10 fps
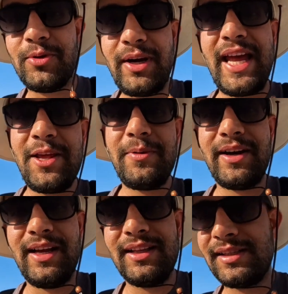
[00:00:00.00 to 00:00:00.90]
or
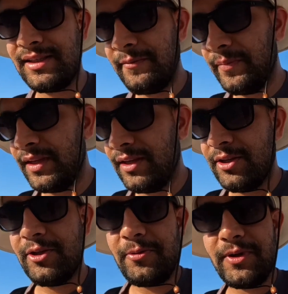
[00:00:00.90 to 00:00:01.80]
anywhere else,
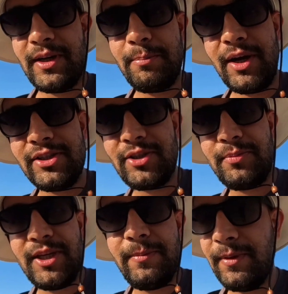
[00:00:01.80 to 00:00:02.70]
there were a bunch of
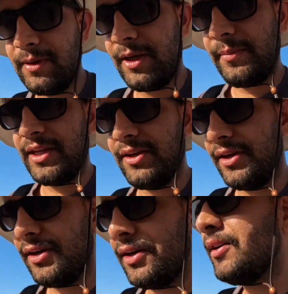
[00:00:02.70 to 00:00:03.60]
people coming
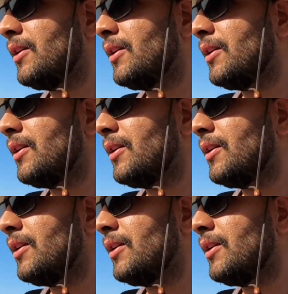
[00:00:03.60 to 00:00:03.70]
here.